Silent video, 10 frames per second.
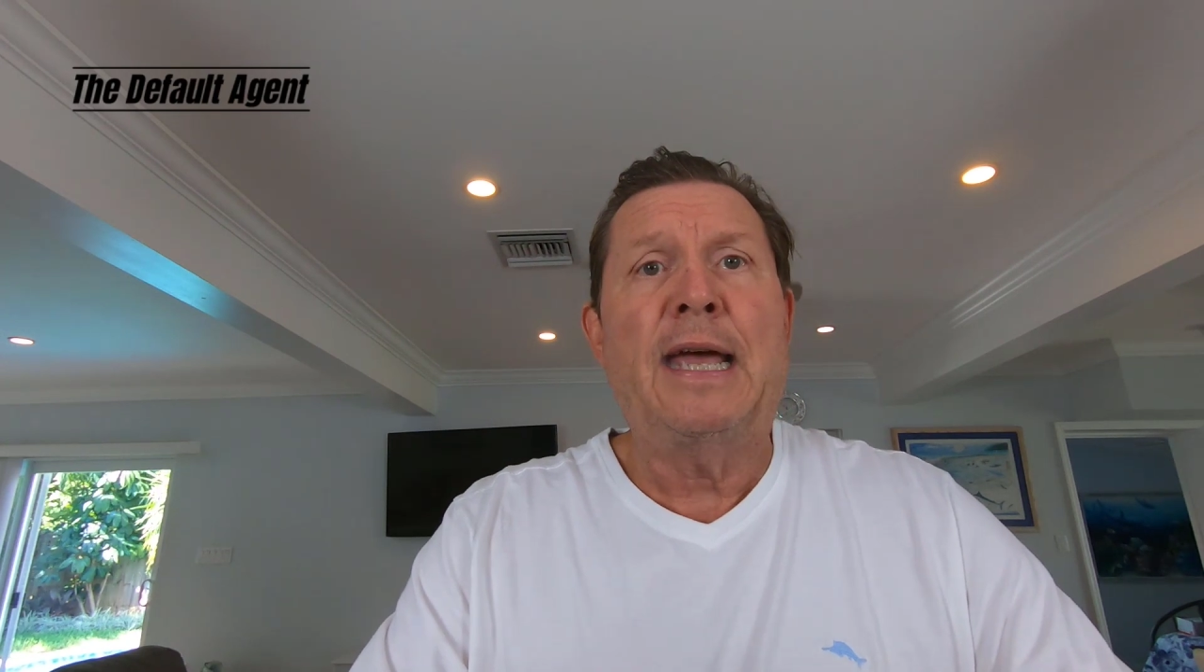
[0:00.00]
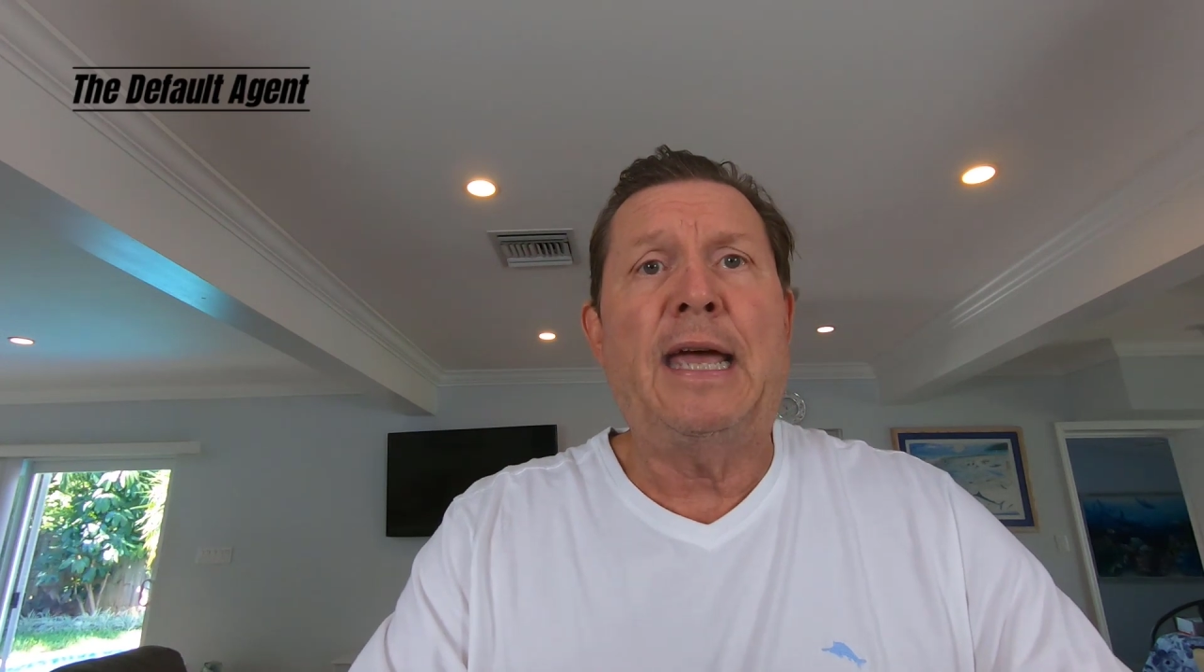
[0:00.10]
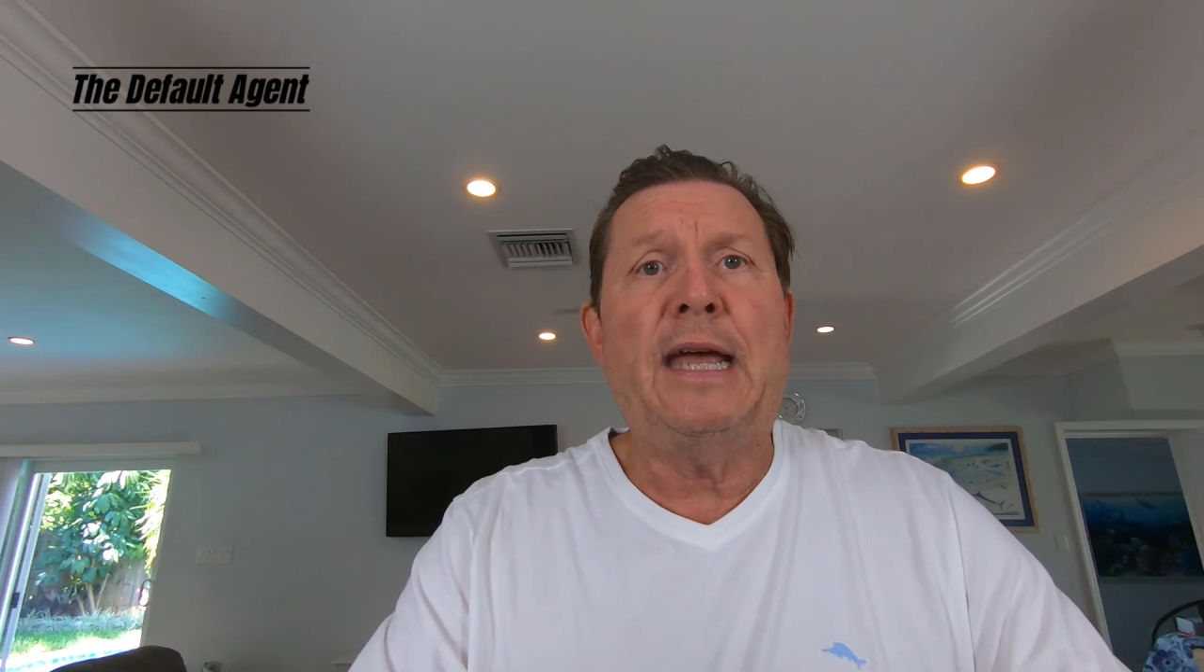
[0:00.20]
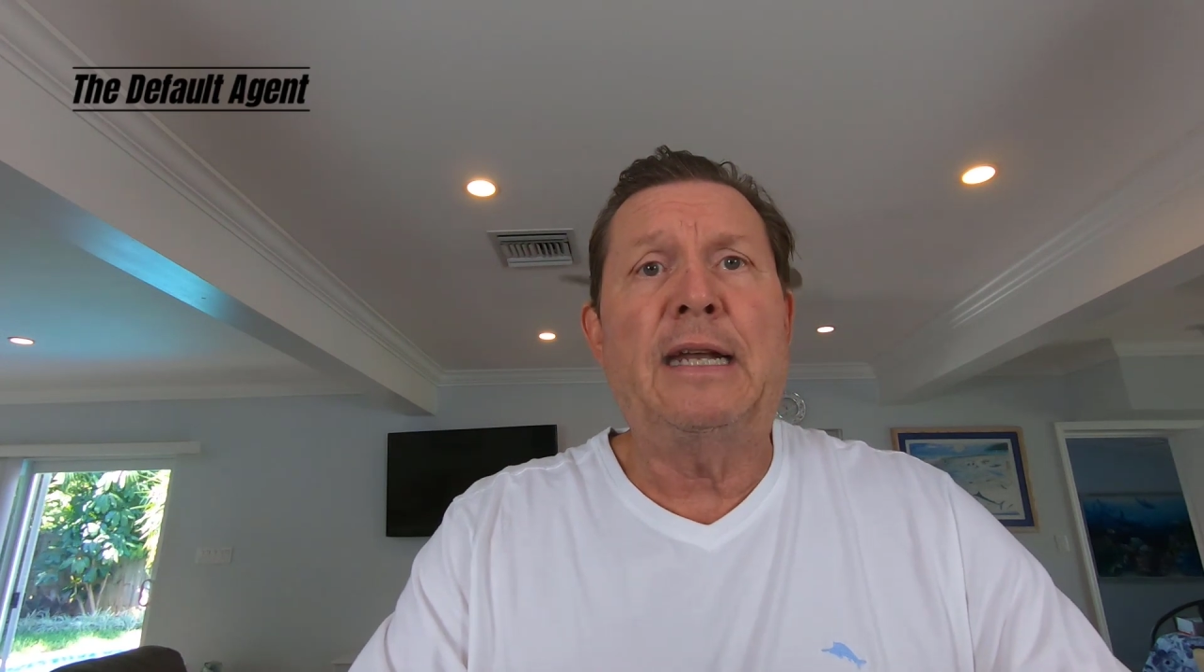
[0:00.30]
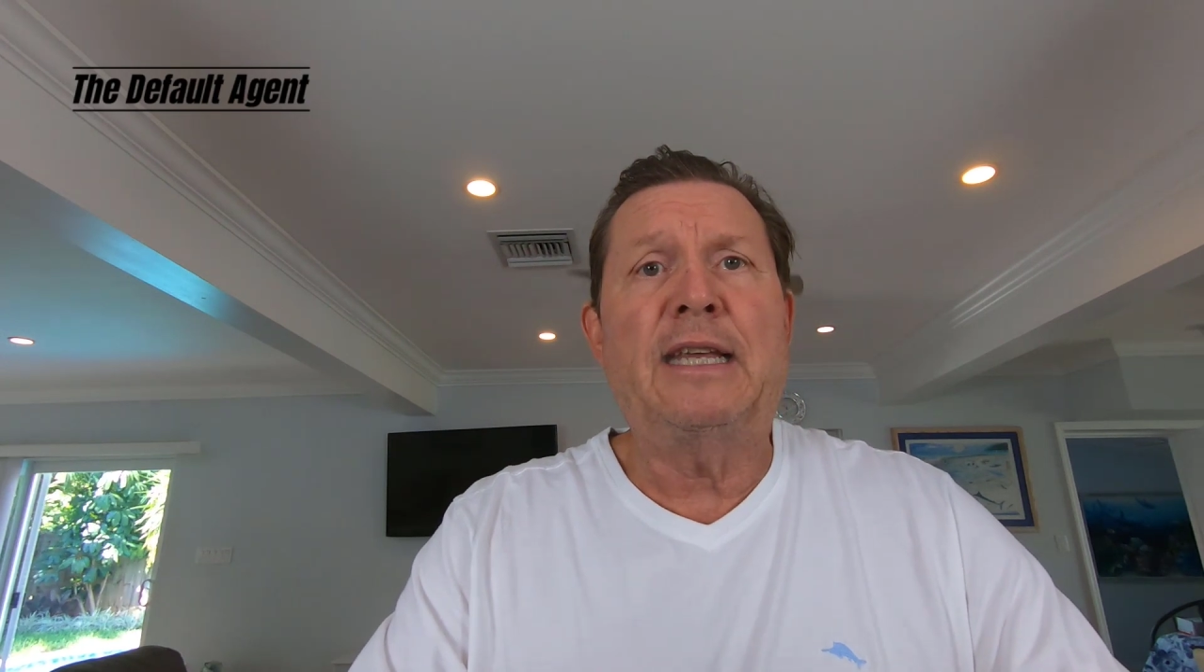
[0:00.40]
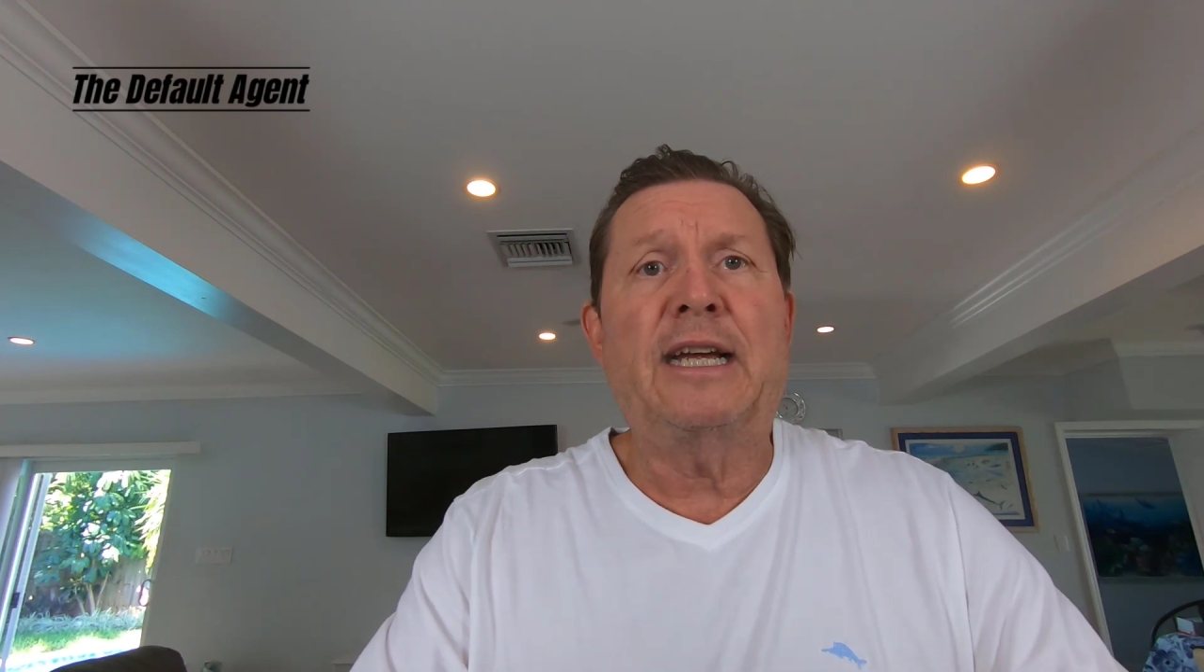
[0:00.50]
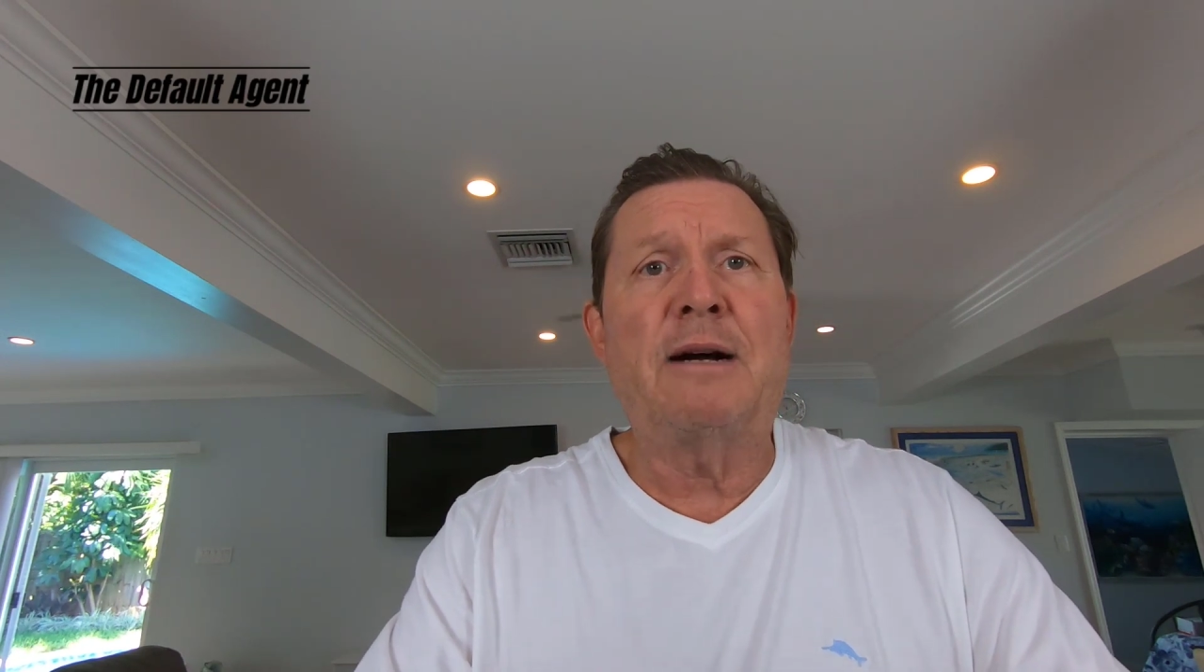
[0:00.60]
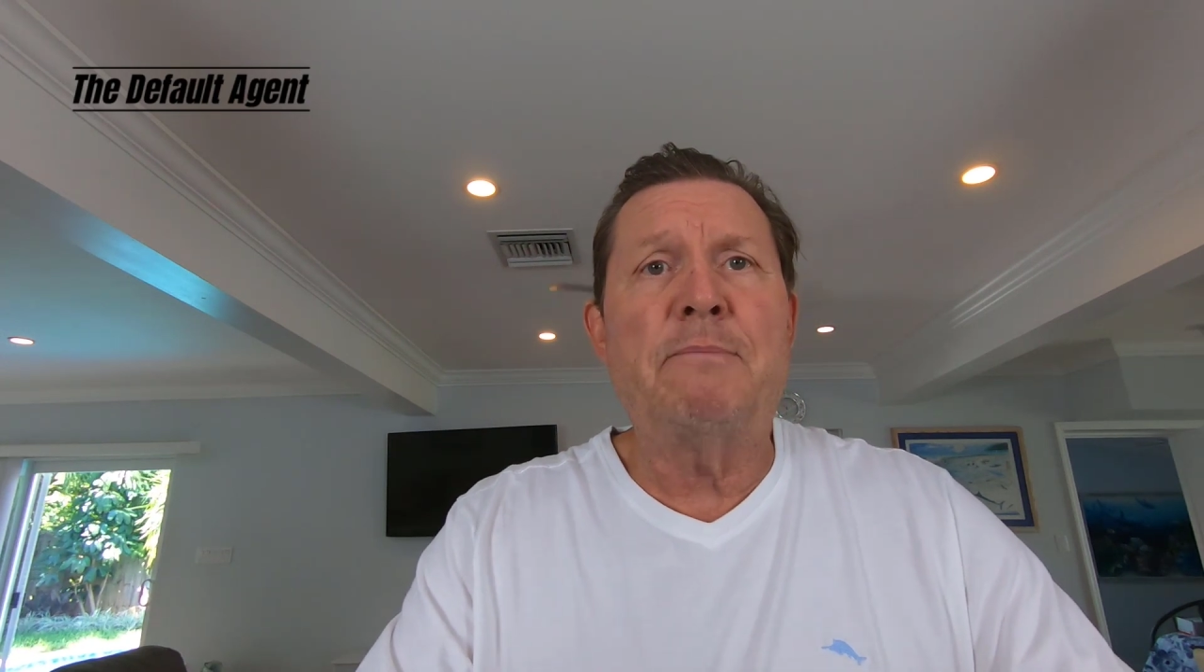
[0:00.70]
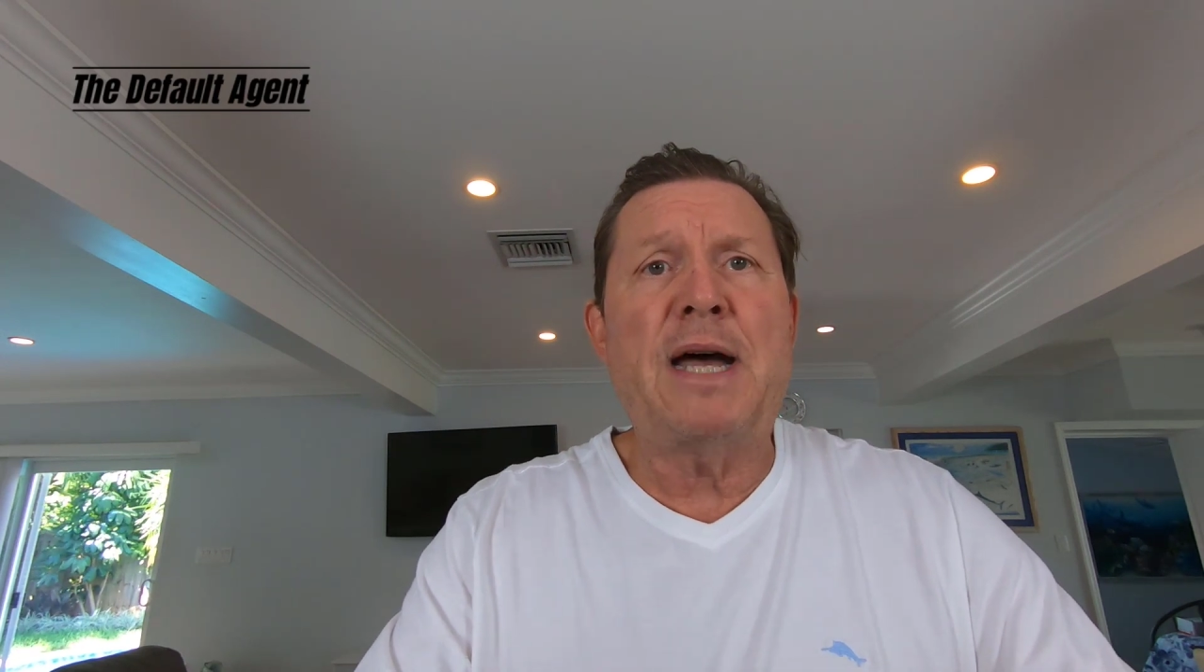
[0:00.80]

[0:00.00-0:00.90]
and they come